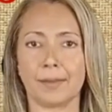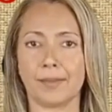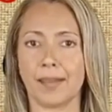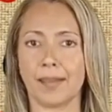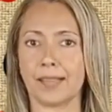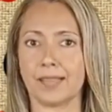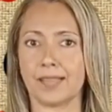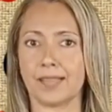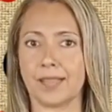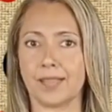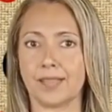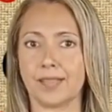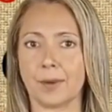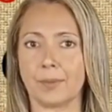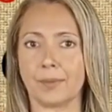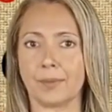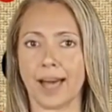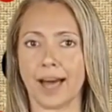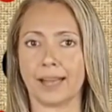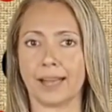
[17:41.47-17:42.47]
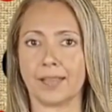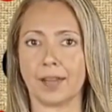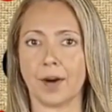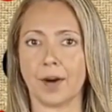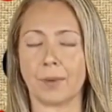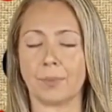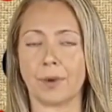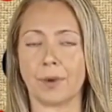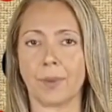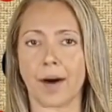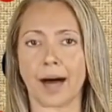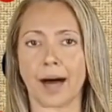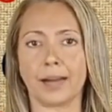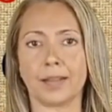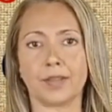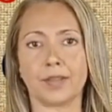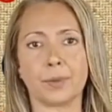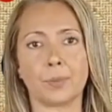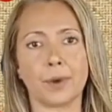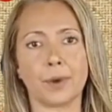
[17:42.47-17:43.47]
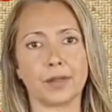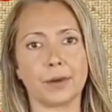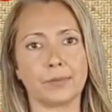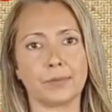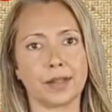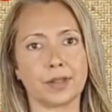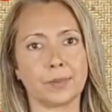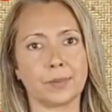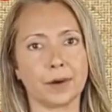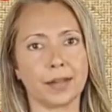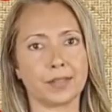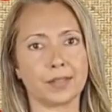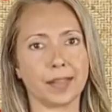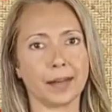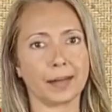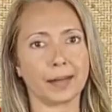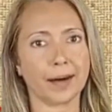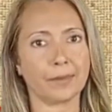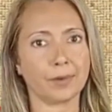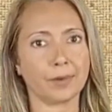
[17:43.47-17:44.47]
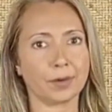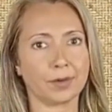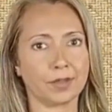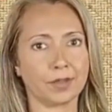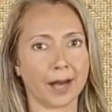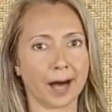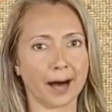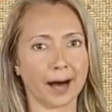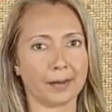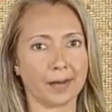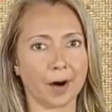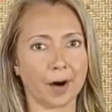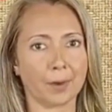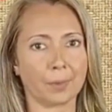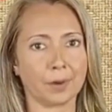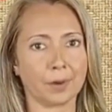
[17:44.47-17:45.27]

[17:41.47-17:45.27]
This system gets compromised when the vitamin D levels are low,